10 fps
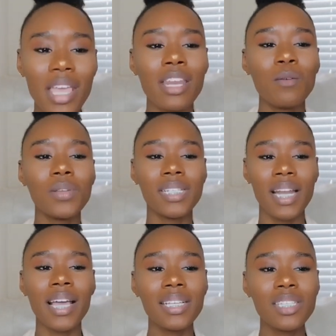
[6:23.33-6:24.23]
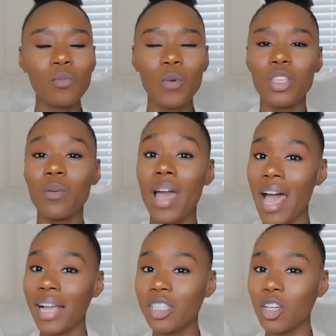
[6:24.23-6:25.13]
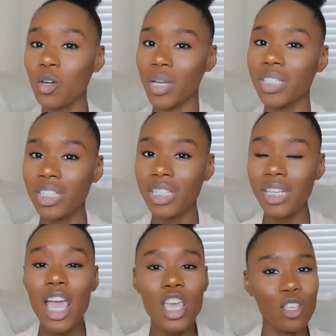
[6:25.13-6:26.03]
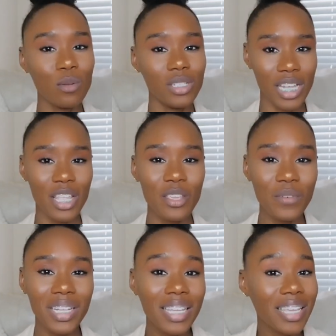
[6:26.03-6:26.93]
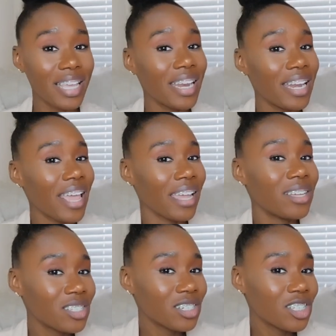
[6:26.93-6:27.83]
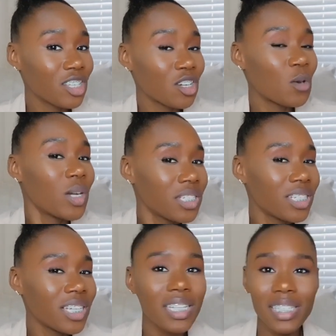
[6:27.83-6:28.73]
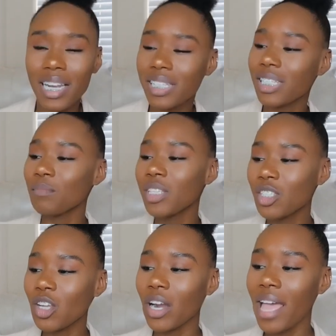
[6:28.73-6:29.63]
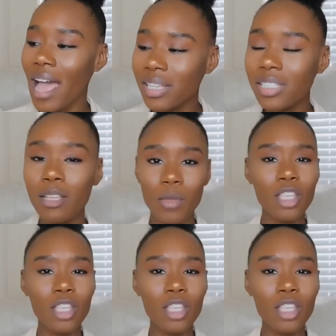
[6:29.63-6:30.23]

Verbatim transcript: And it was nice when you ask a question, you genuinely get an answer to your question, instead of something sarcastic.